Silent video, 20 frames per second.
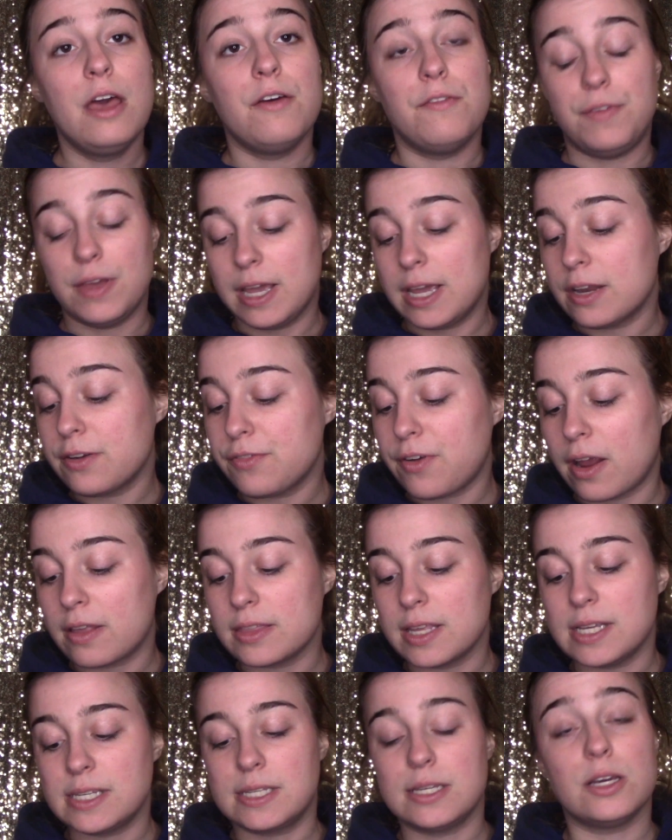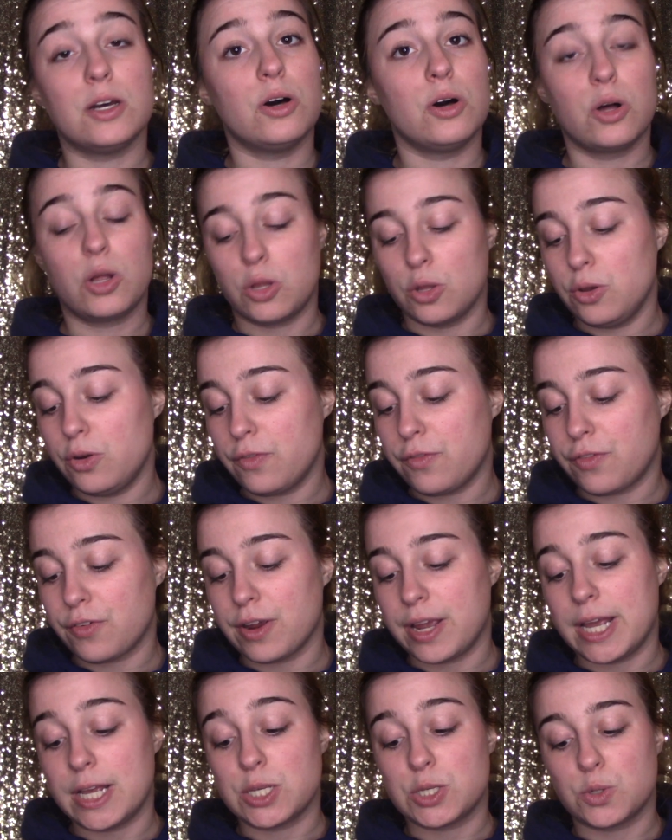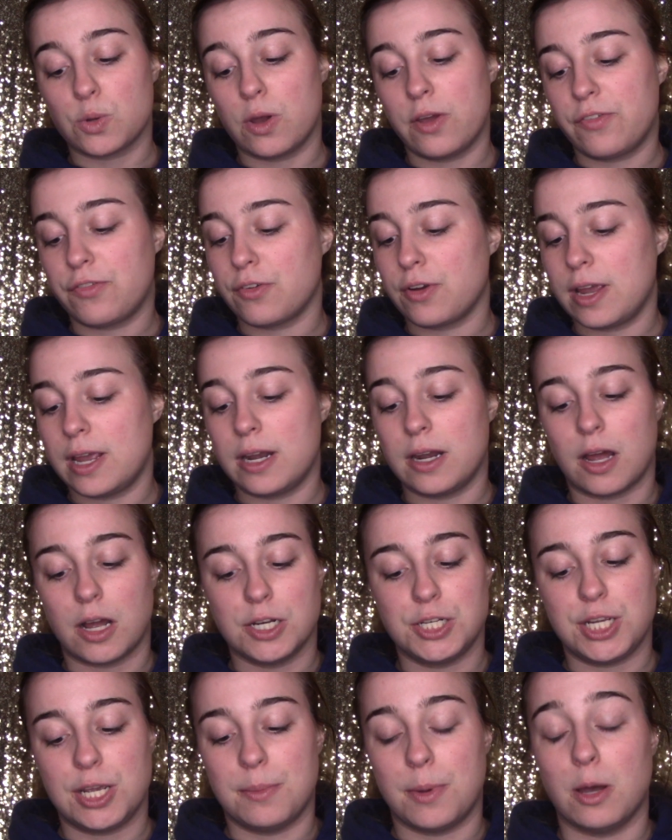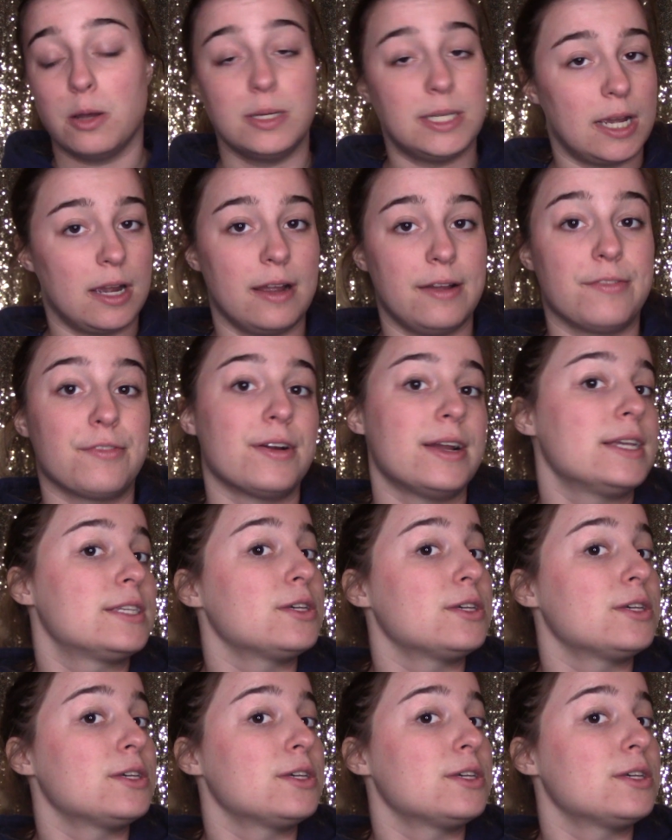Vegan friendly still, gluten-free, soy-free, non-GMO, dairy-free.